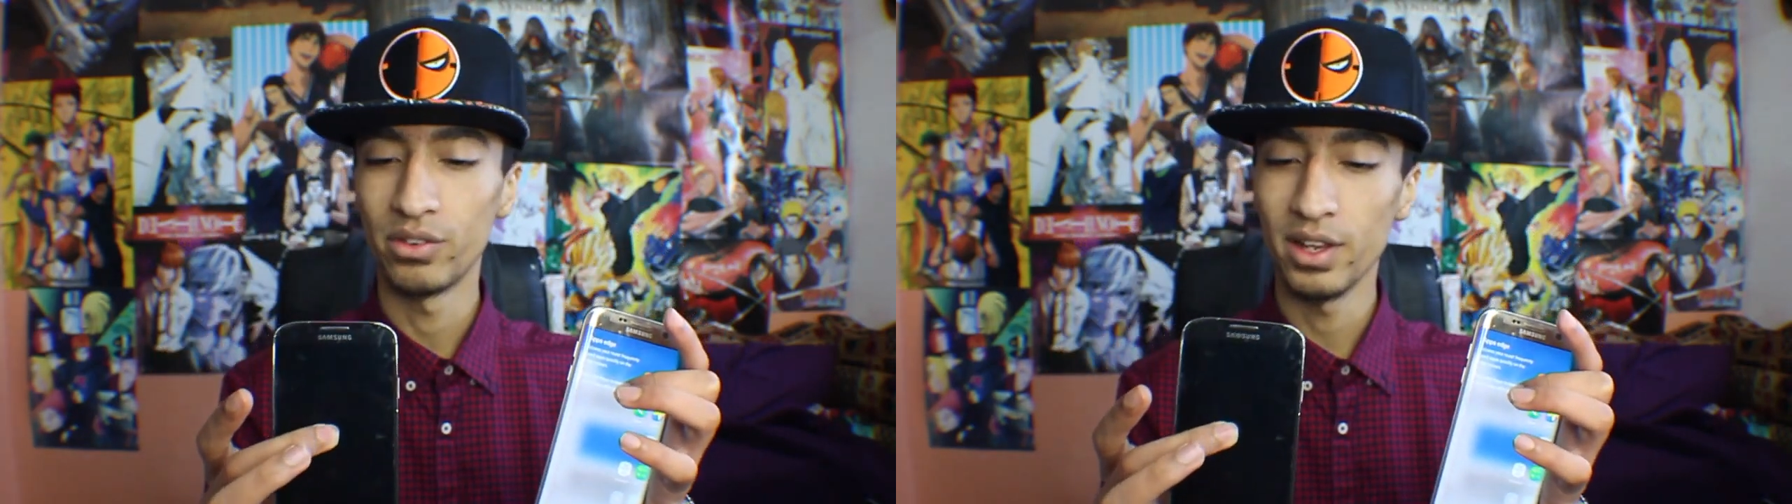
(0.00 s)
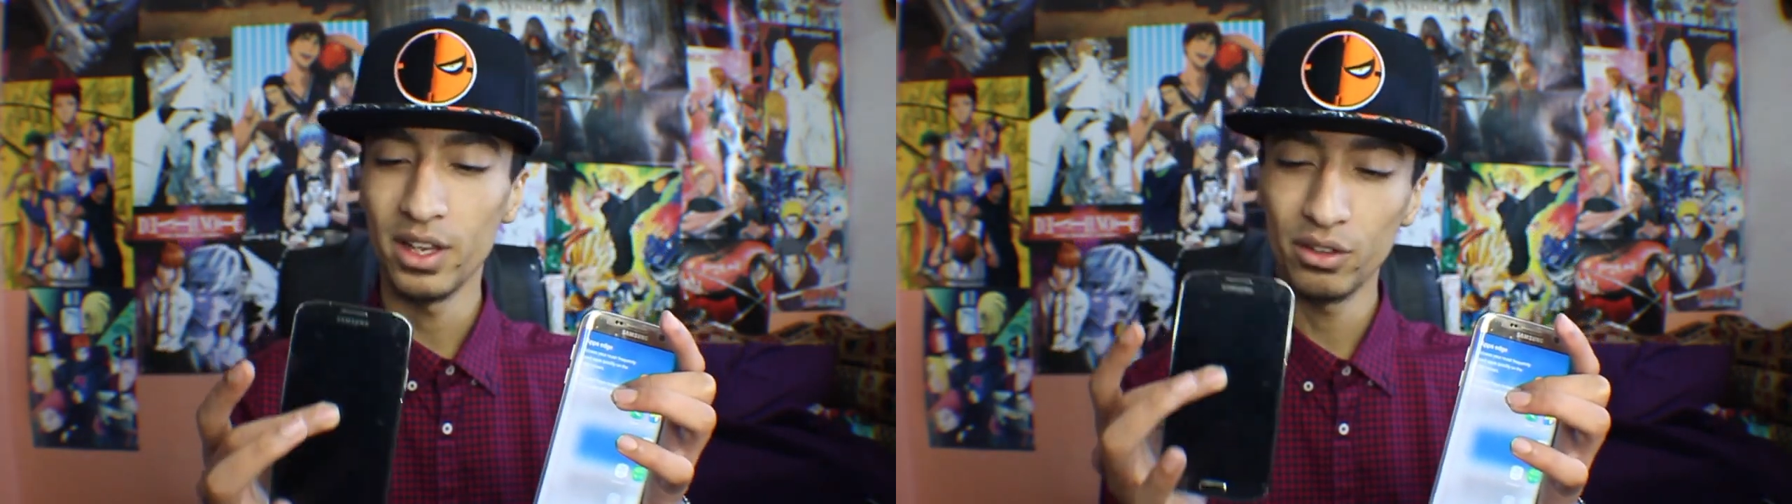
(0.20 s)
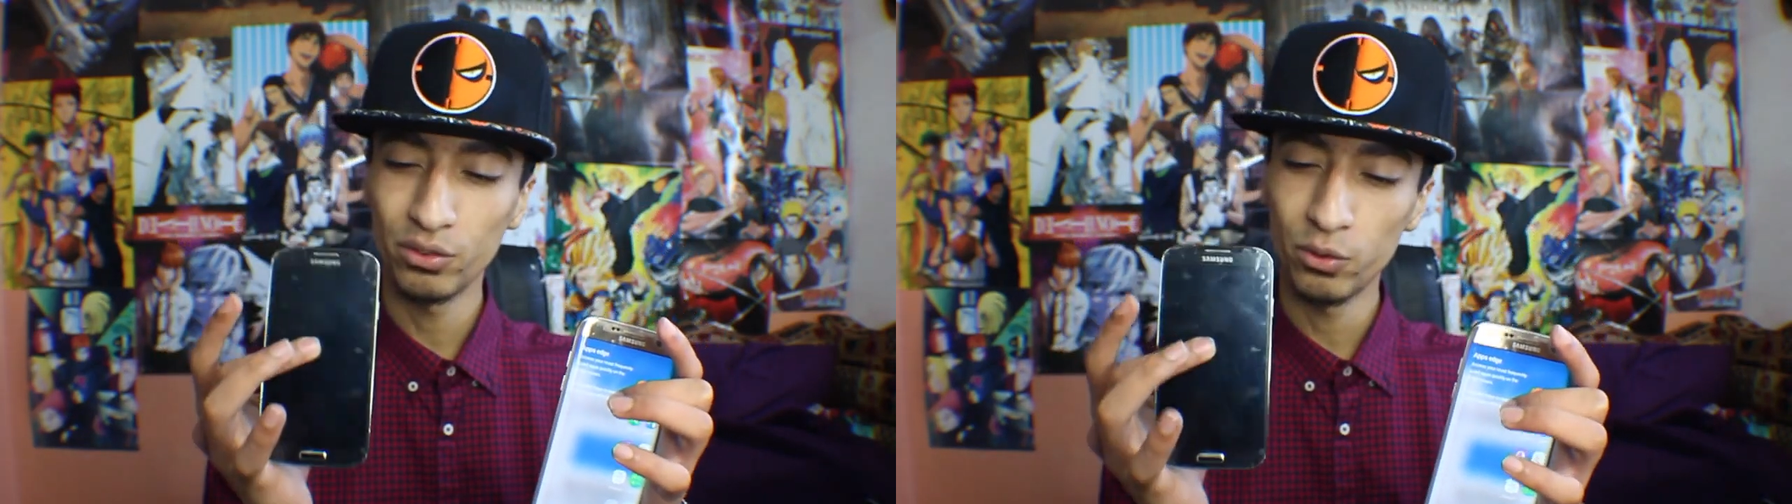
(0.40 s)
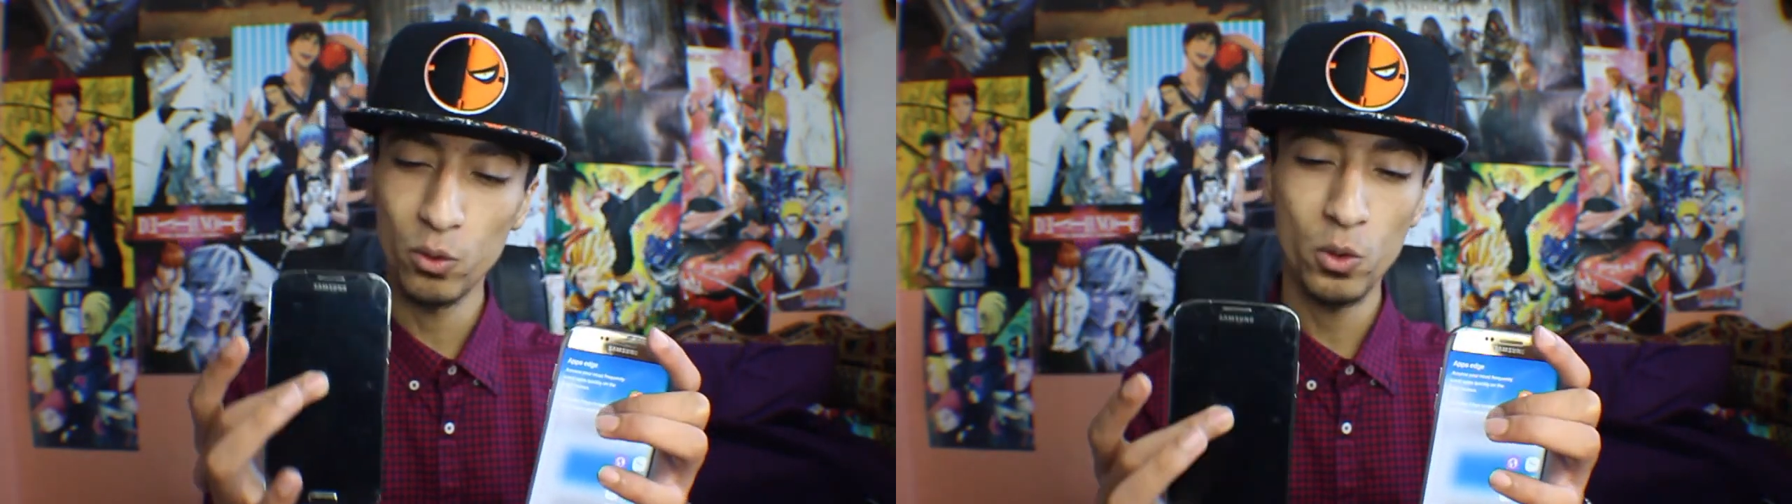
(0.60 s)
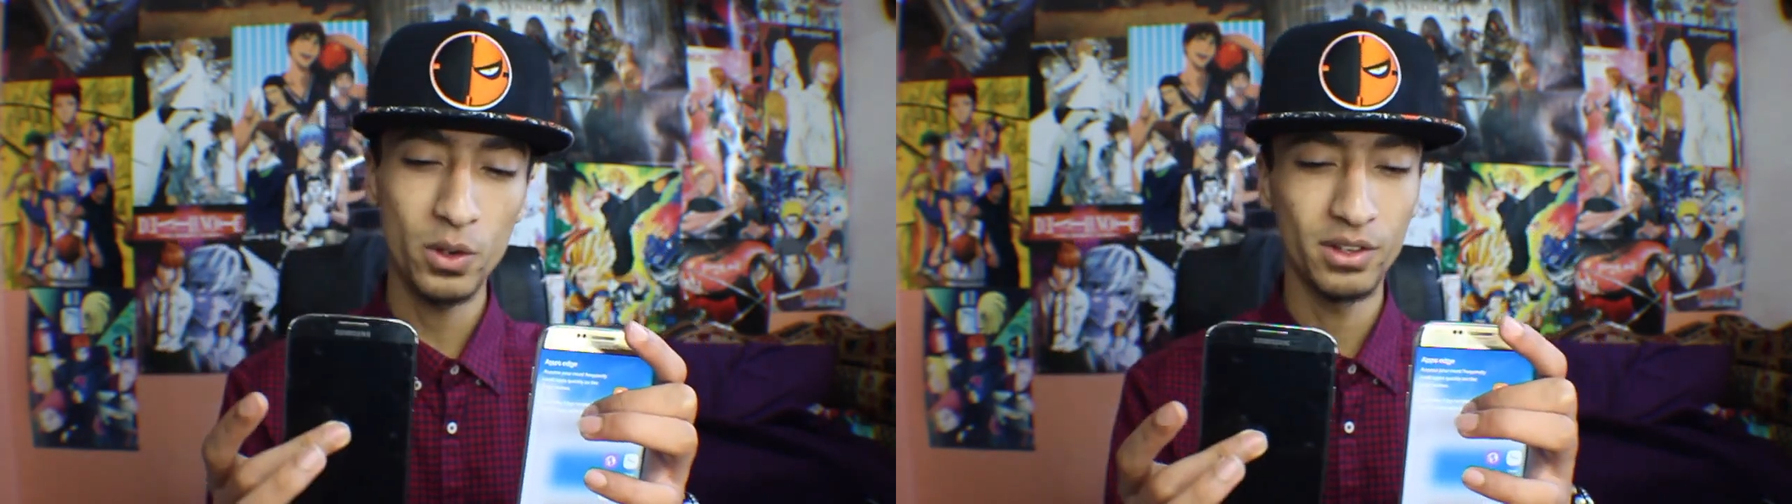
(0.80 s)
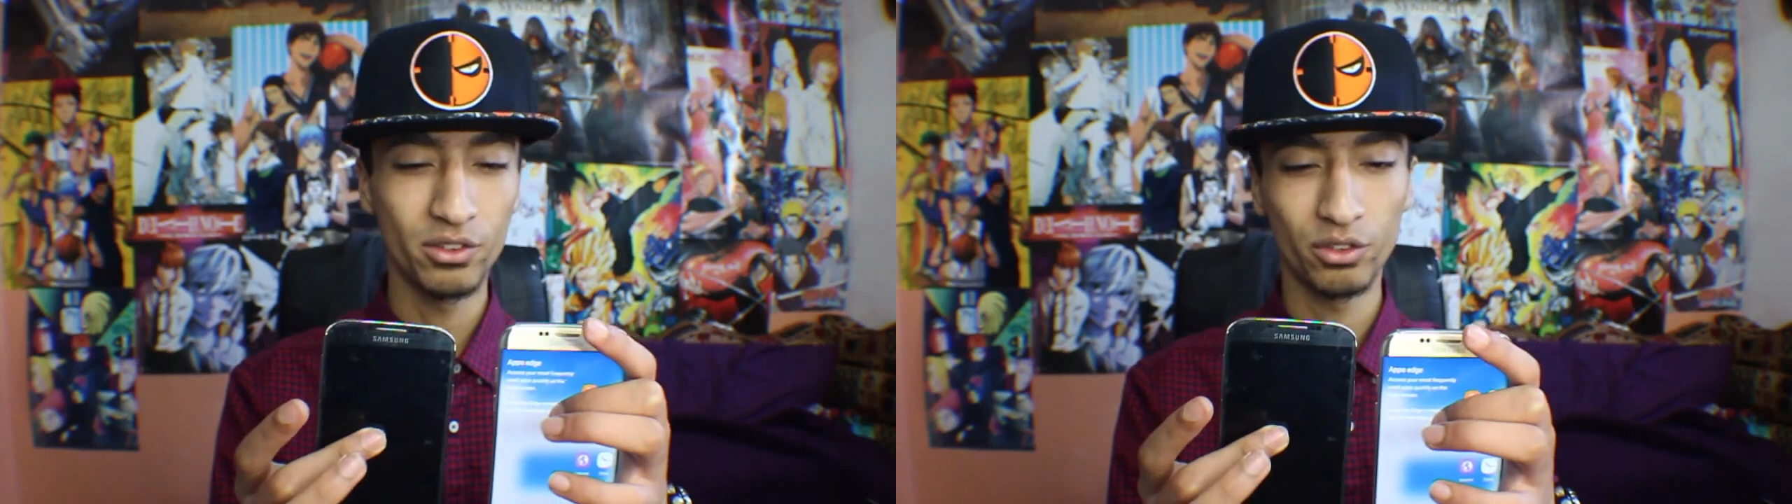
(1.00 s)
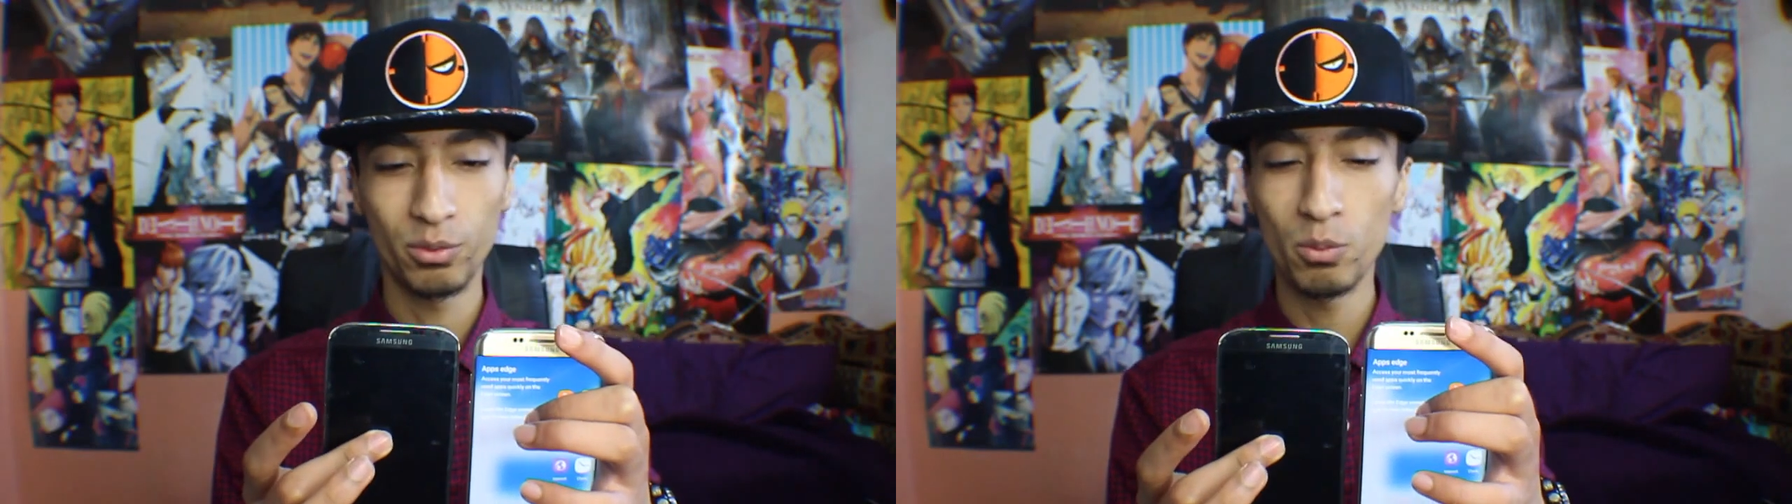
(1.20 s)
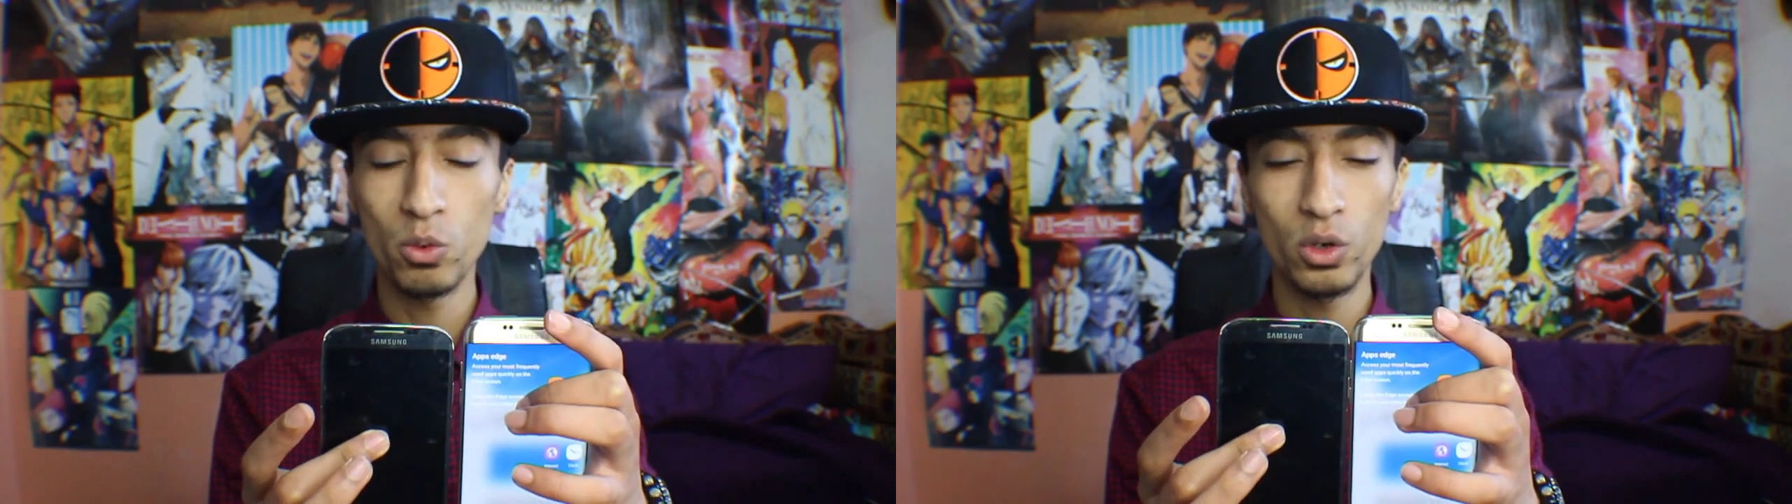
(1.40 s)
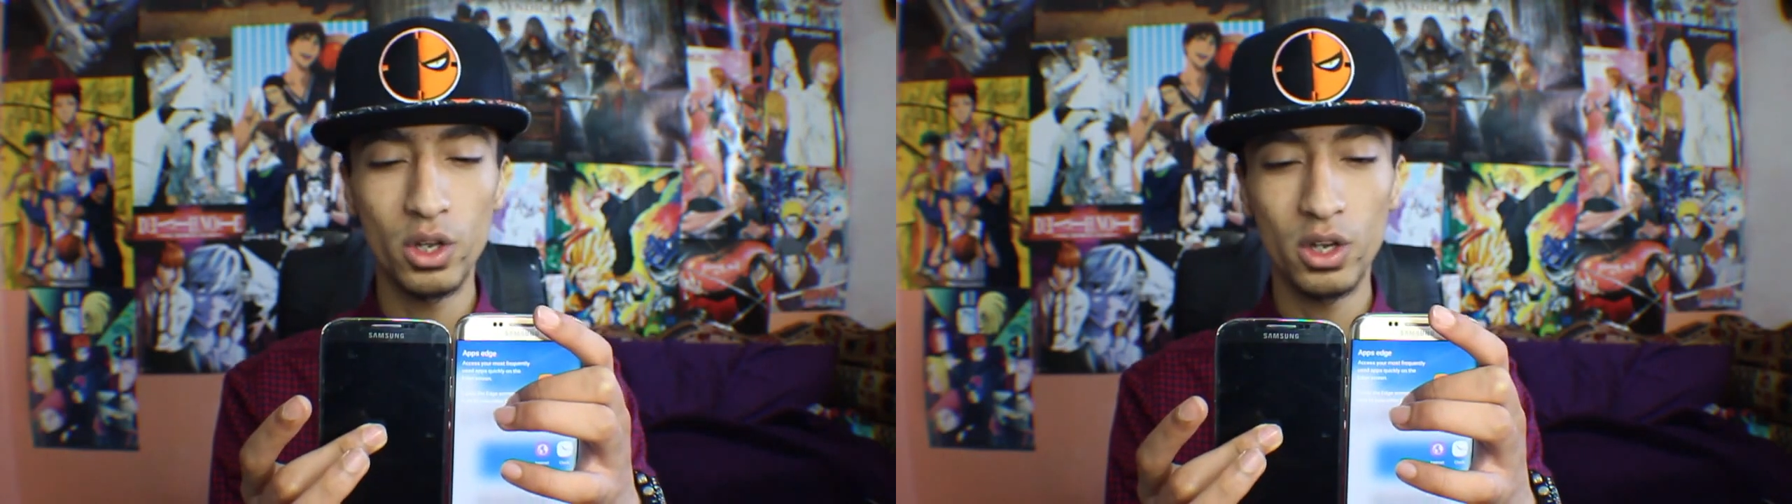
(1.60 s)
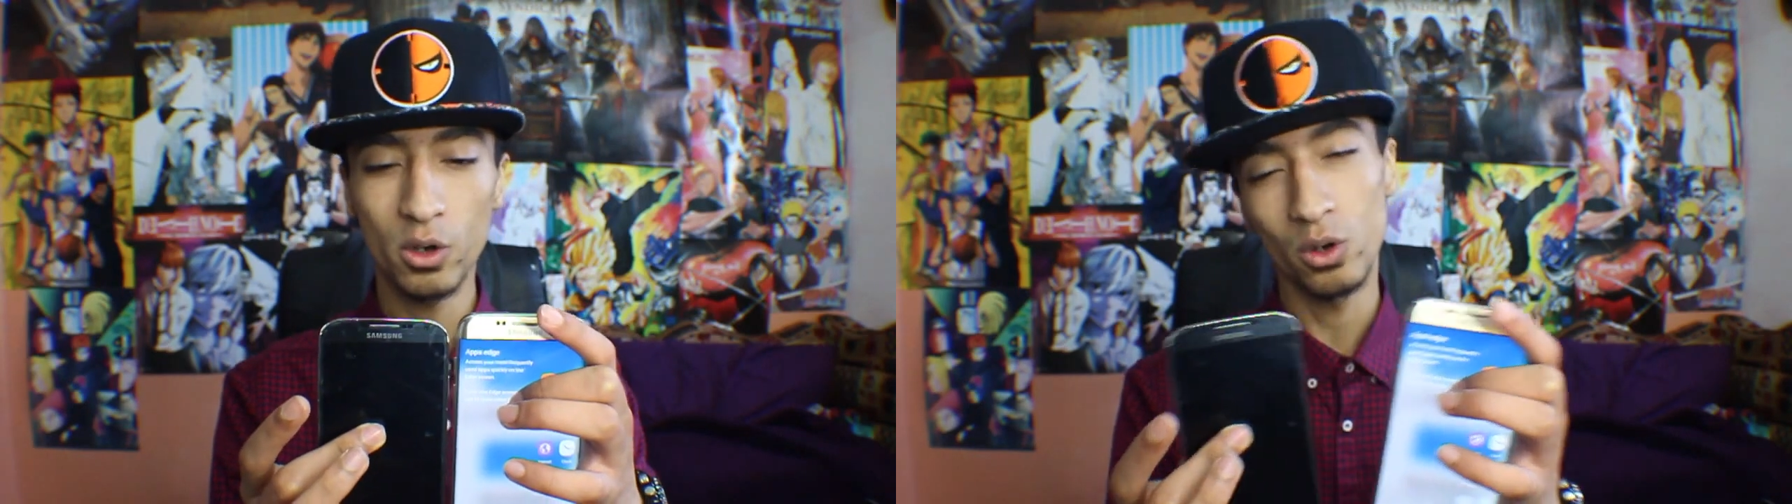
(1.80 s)
The S4 is
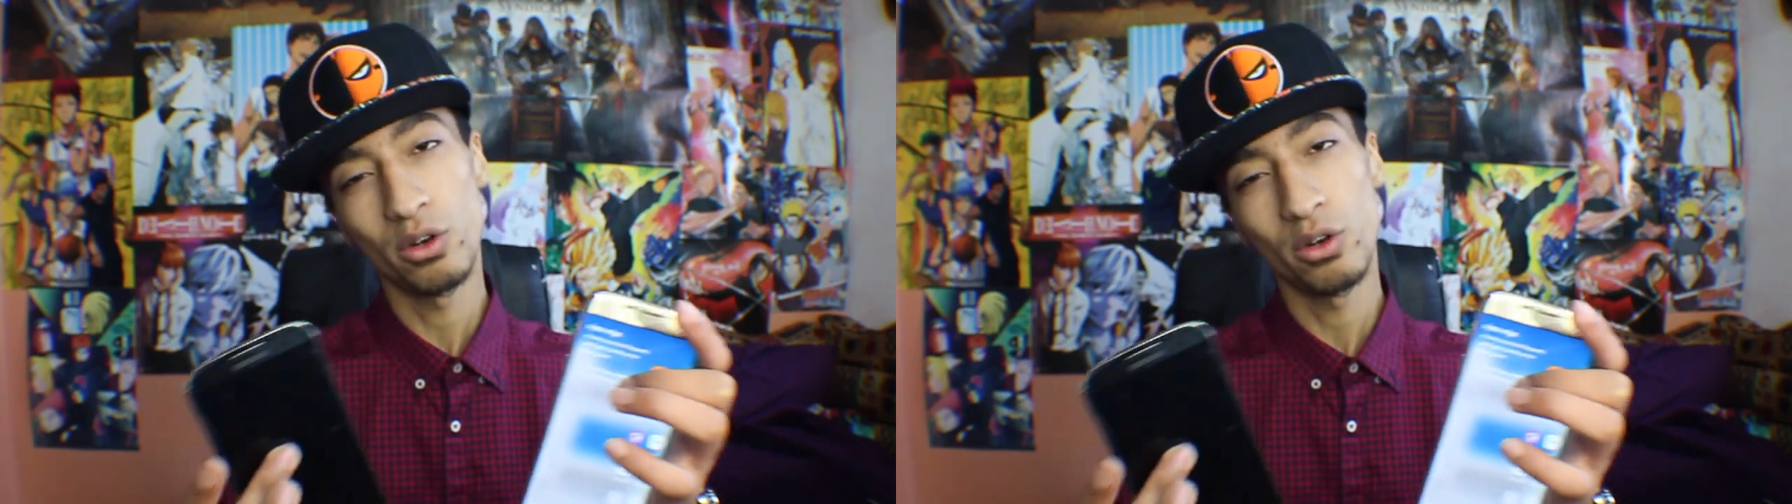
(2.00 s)
smaller,